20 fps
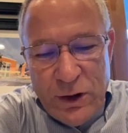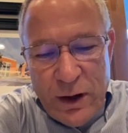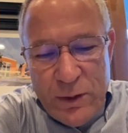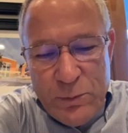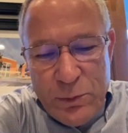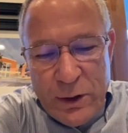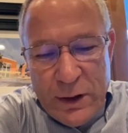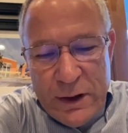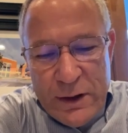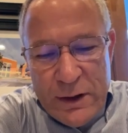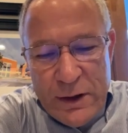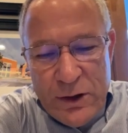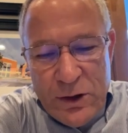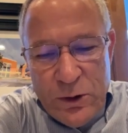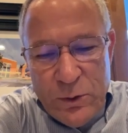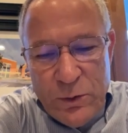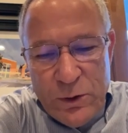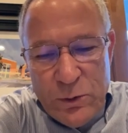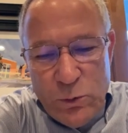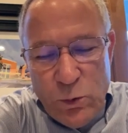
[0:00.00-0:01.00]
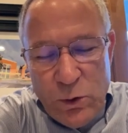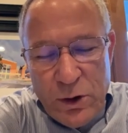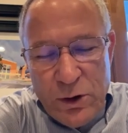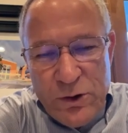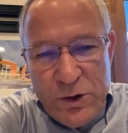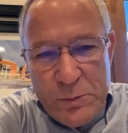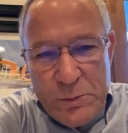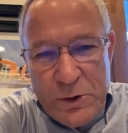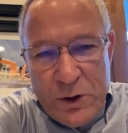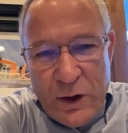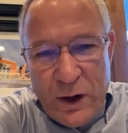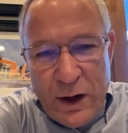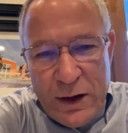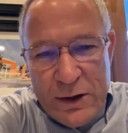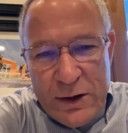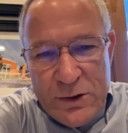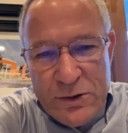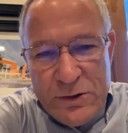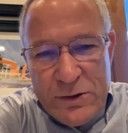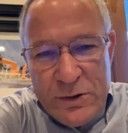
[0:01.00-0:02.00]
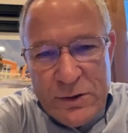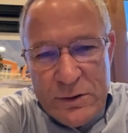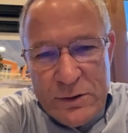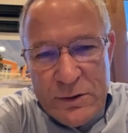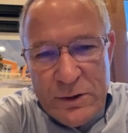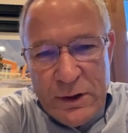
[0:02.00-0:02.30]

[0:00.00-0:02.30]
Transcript: I pray that you would worship Christ